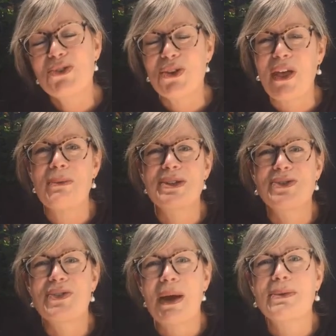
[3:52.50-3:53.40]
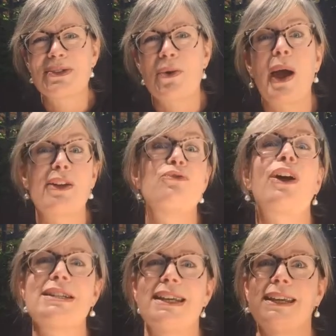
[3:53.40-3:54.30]
so that was quite
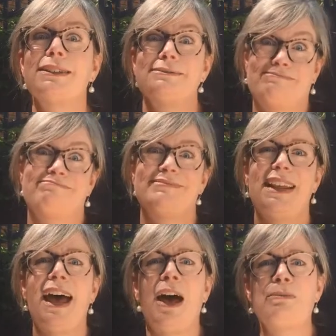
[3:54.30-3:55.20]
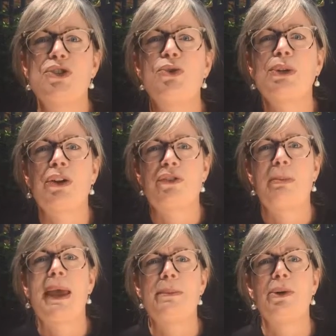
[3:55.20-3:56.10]
confronting to a lot of
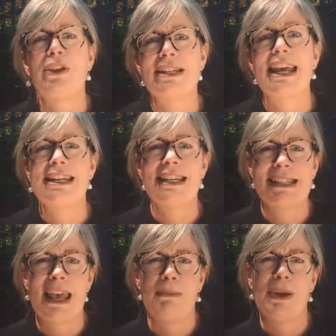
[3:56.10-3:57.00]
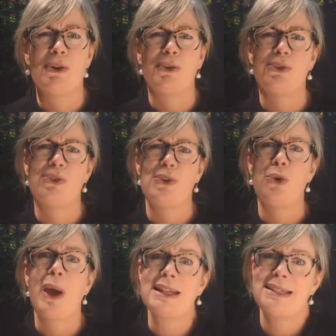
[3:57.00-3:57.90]
the people, the attendees there,
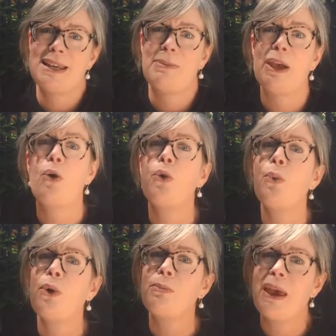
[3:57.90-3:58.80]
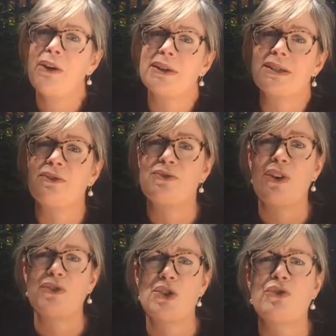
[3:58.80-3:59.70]
who had CP or who were parents
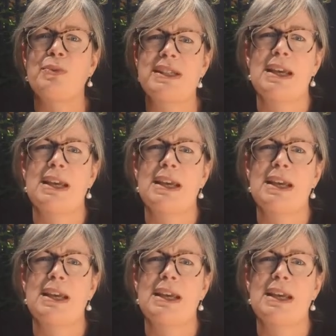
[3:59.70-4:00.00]
of children with